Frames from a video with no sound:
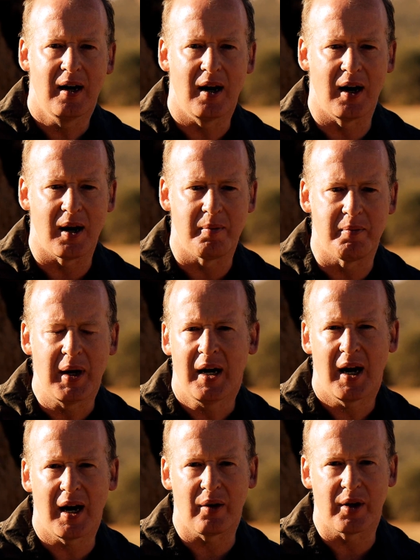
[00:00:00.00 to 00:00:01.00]

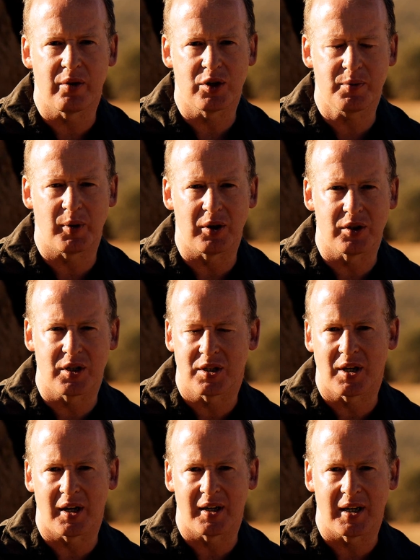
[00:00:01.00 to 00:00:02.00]
how they respond to
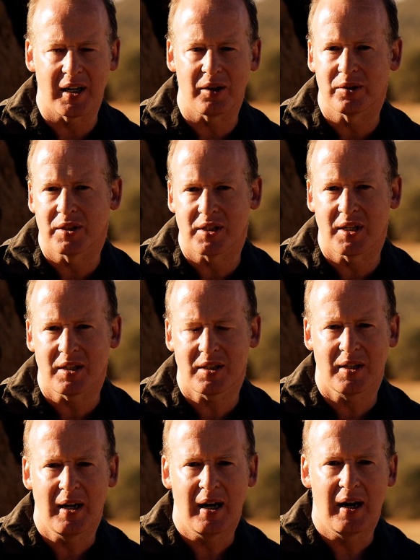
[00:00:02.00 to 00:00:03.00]
certain
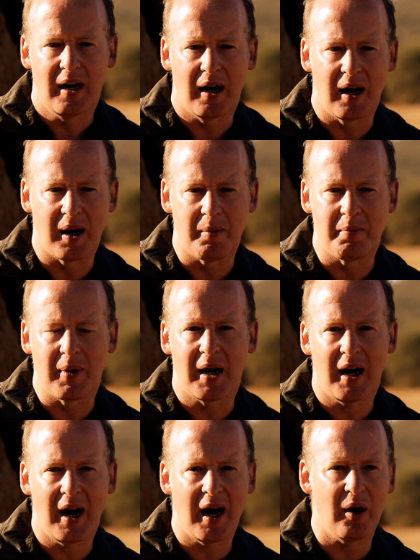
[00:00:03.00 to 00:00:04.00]
illnesses,
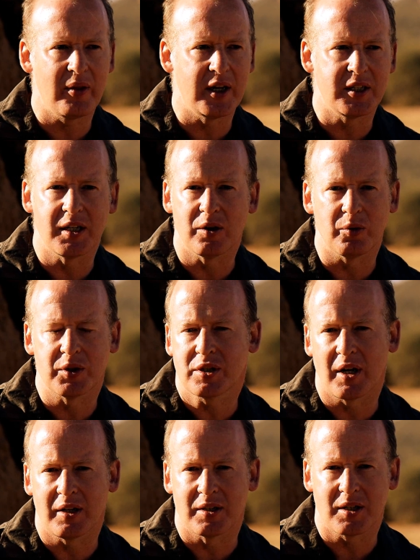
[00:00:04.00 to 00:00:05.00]
how they deal with
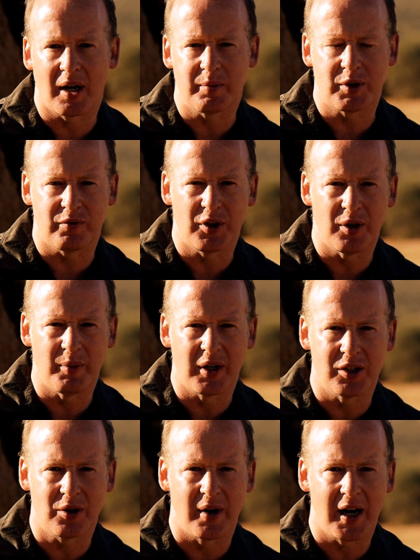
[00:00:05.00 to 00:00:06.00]
certain types of human
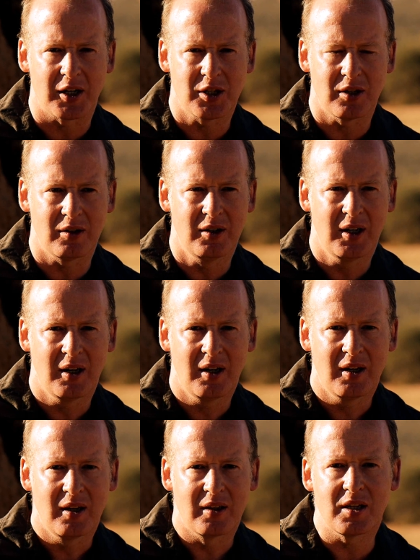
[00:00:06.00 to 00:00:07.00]
interaction.
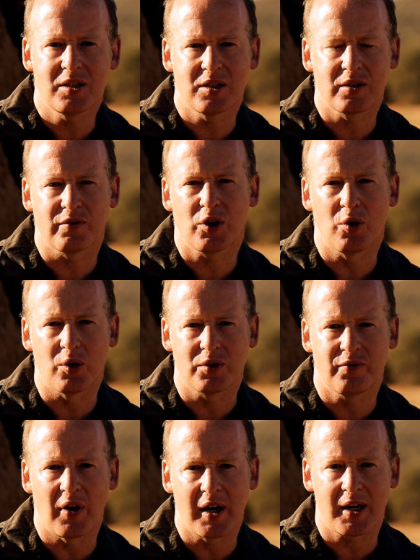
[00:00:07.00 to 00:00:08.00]
This is of course
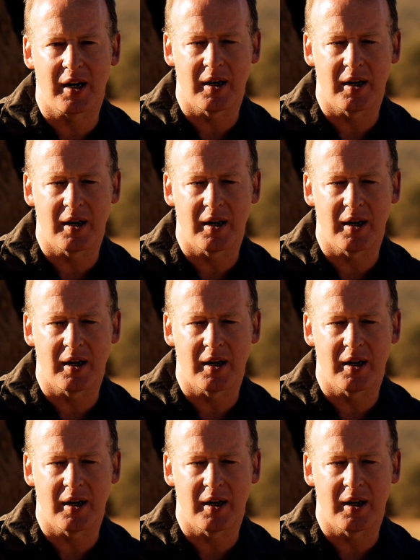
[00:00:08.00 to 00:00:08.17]
vitally